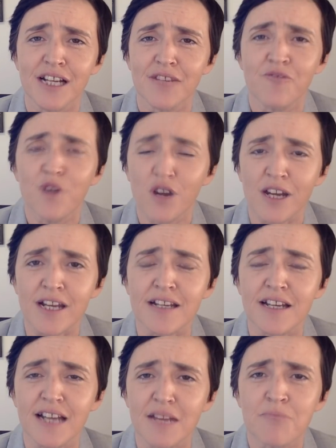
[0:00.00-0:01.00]
fully
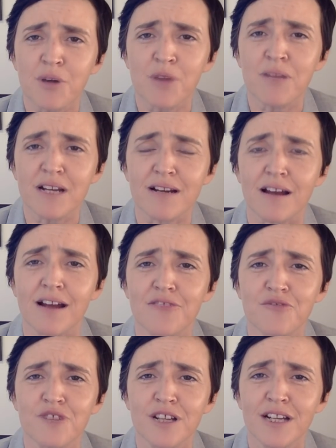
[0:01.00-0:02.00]
in public
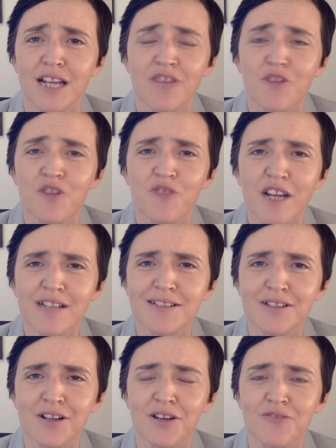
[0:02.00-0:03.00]
life if her face is
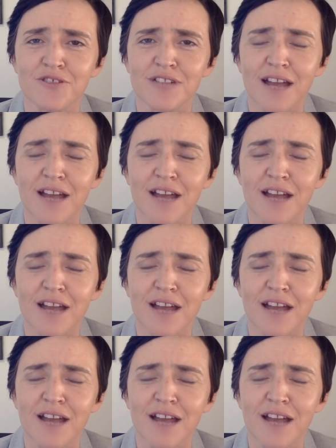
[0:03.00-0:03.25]
covered?